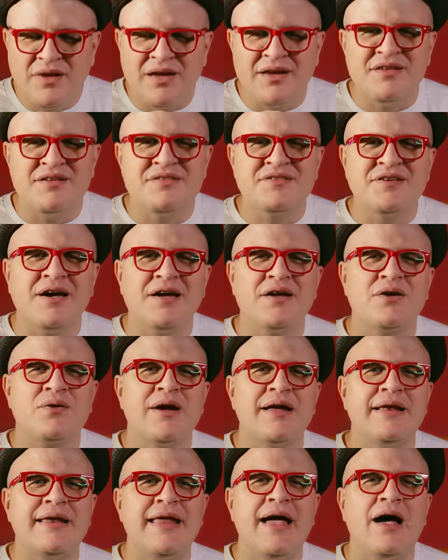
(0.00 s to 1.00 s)
And I tell you
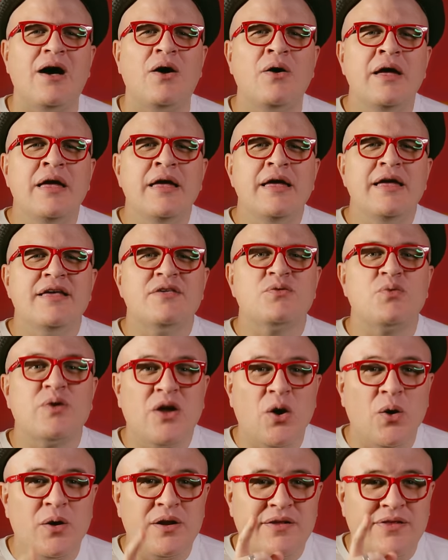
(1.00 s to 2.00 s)
right now, as we
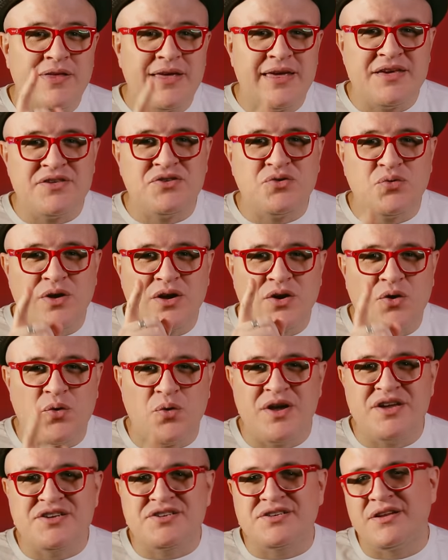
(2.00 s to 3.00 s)
go into the history and
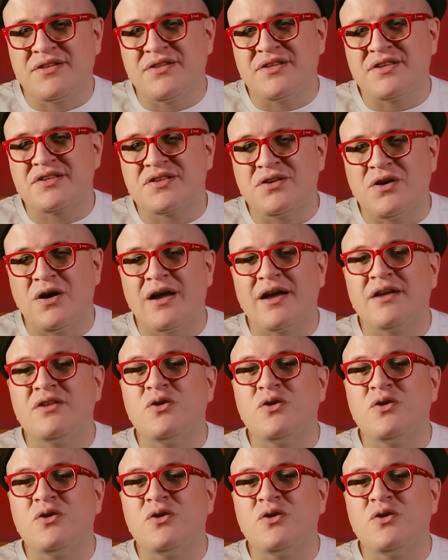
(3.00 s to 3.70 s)
creation of this song,